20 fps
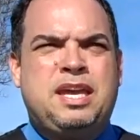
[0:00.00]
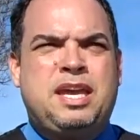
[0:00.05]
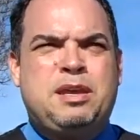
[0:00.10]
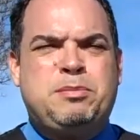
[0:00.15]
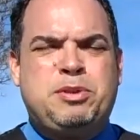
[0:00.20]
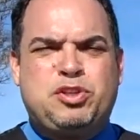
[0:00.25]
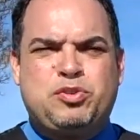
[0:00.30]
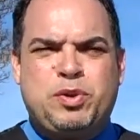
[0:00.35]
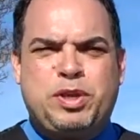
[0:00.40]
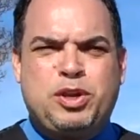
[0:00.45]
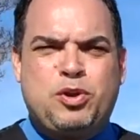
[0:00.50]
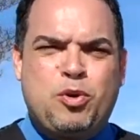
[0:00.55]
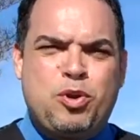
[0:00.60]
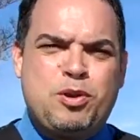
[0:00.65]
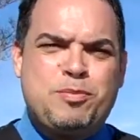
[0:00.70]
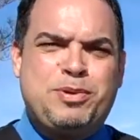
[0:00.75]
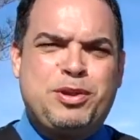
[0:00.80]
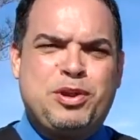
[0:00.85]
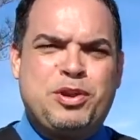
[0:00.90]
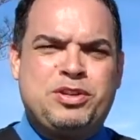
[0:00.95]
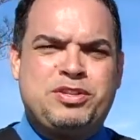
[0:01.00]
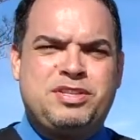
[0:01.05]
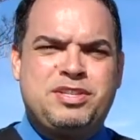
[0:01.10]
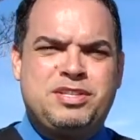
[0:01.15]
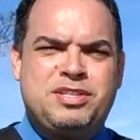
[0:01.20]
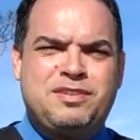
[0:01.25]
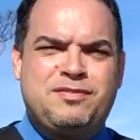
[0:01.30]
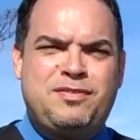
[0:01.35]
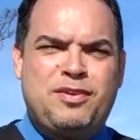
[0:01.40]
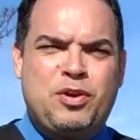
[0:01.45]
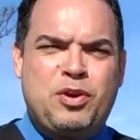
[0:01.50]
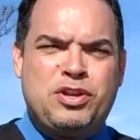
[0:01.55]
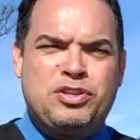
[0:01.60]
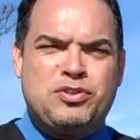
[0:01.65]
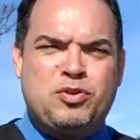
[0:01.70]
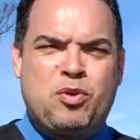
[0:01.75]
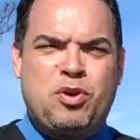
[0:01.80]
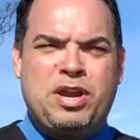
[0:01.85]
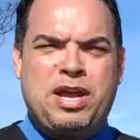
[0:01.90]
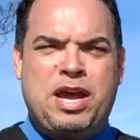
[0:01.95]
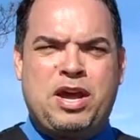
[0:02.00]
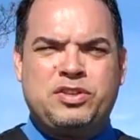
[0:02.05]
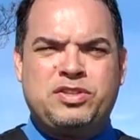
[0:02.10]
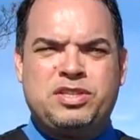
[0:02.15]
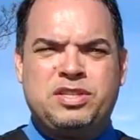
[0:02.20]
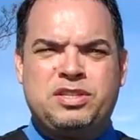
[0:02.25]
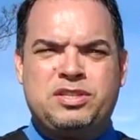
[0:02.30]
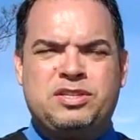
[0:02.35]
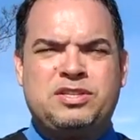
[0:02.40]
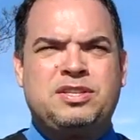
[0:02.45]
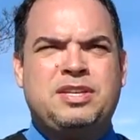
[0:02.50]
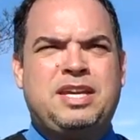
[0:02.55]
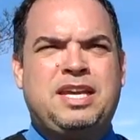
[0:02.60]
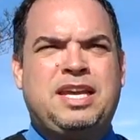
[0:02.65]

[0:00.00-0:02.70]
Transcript: in between court appearances at various courthouses.